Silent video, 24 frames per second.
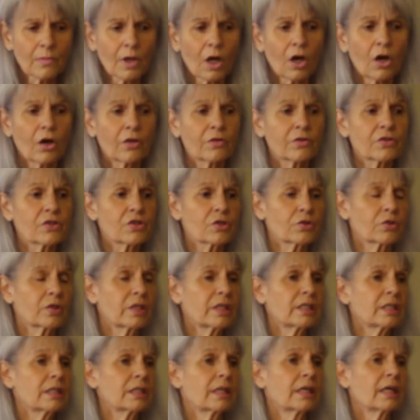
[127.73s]
on the
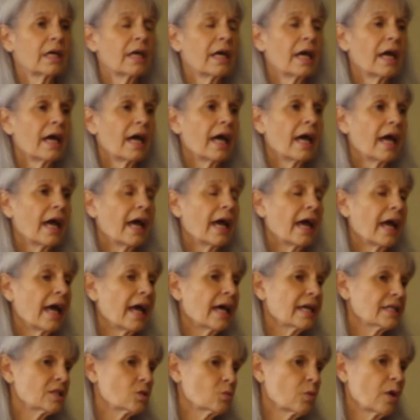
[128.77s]
street,
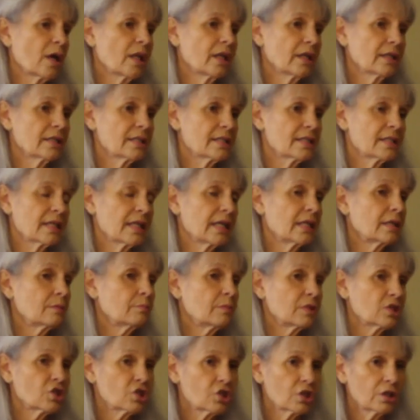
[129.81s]
as well as in a
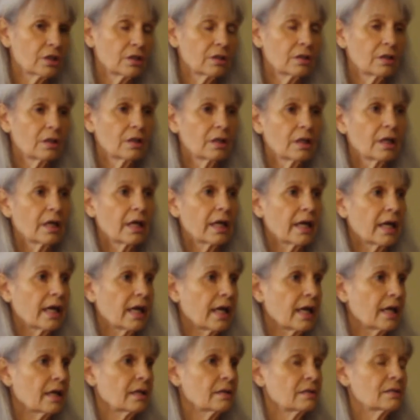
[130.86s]
mission
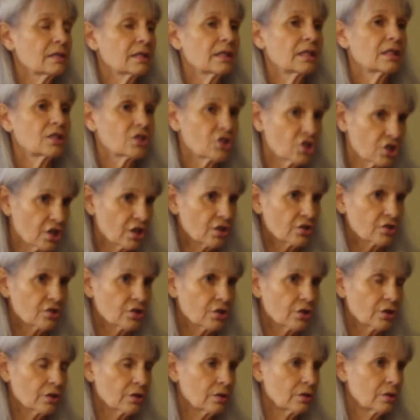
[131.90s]
and in a
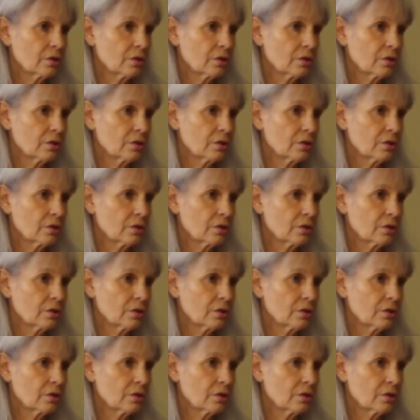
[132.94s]
shelter.